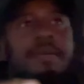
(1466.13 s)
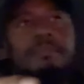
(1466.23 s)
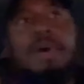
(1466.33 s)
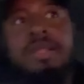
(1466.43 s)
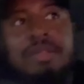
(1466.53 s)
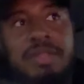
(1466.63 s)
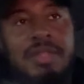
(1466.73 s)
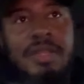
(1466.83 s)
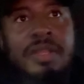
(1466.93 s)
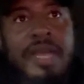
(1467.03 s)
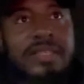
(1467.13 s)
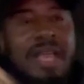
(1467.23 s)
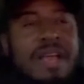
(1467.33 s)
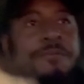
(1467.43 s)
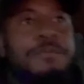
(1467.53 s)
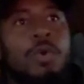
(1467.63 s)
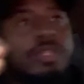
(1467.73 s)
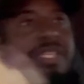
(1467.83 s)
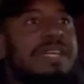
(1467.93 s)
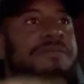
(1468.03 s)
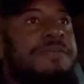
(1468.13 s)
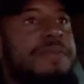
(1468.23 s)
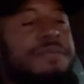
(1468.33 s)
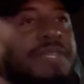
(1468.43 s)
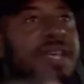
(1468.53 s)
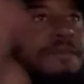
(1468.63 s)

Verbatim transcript: but there's like a 1450